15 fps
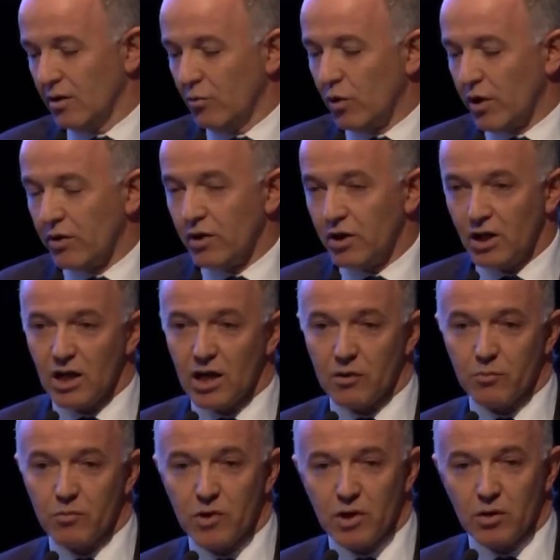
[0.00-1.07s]
One of
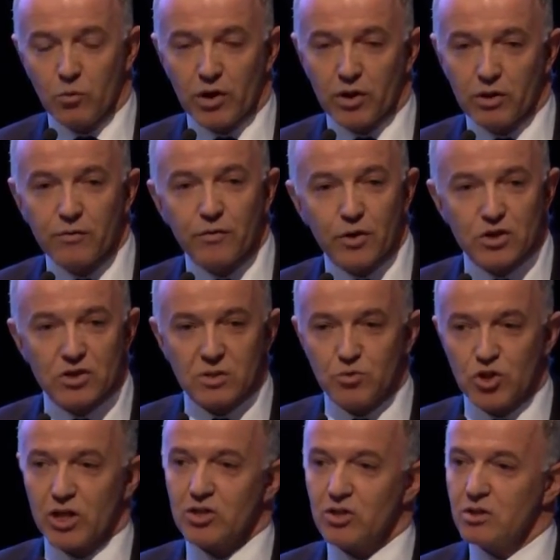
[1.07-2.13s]
the first
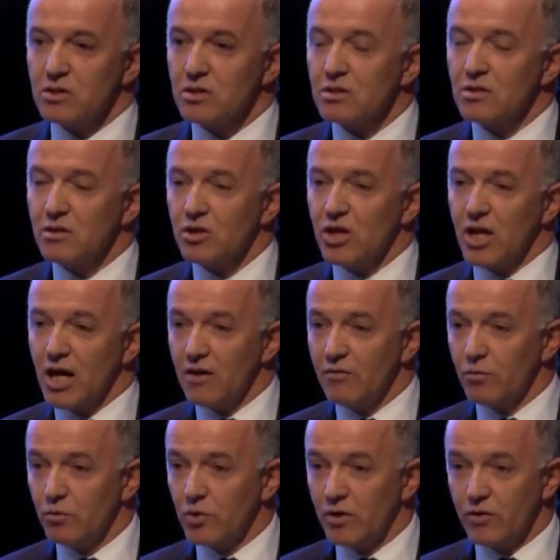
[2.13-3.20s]
objections that you have
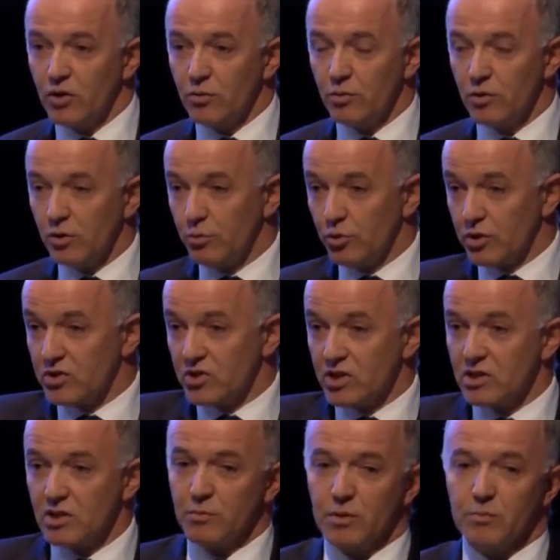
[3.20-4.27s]
whenever you put a
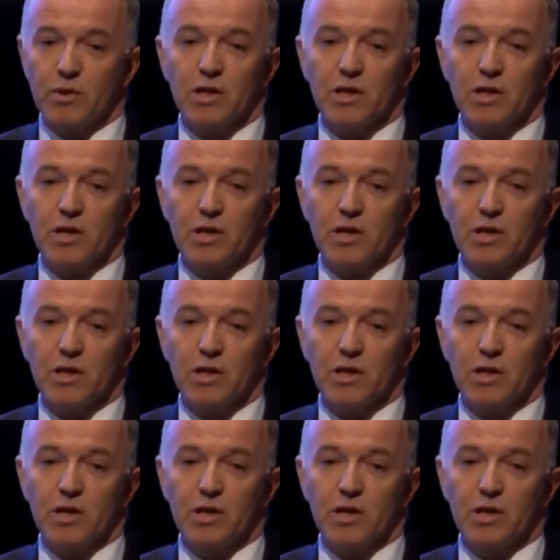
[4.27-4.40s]
system in